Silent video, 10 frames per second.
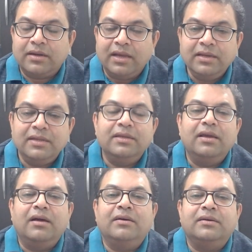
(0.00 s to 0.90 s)
Right?
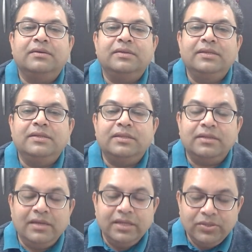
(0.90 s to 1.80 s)
Uh, the
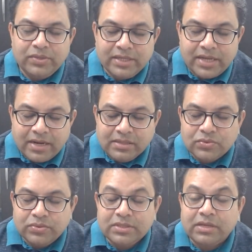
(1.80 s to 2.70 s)
link to the entire
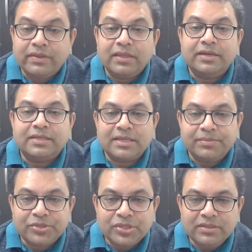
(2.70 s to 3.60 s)
discourse is given in the
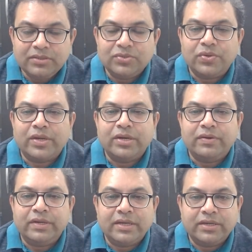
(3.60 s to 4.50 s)
description, so you can
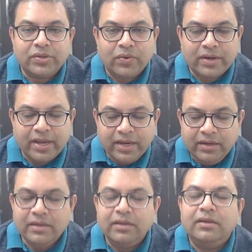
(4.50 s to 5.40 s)
read at your end.
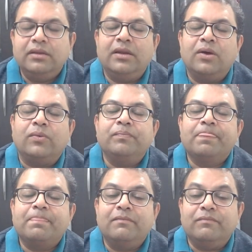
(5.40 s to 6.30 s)
Now,
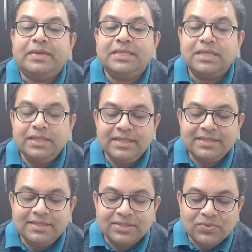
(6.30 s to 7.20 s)
basically, this
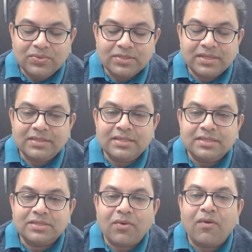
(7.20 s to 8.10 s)
discourse
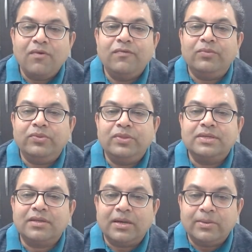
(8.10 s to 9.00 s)
consists of
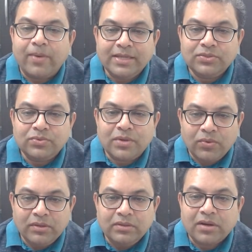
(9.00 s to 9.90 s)
Buddha's advice to Rahula.